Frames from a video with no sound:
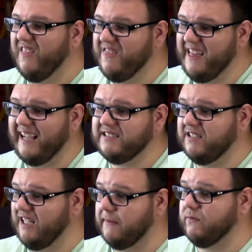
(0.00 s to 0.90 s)
That's the
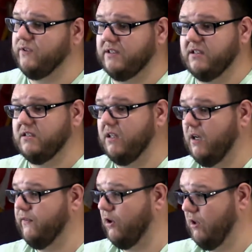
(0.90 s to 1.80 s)
depth of Jesus'
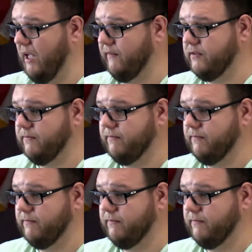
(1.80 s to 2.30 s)
love in our lives.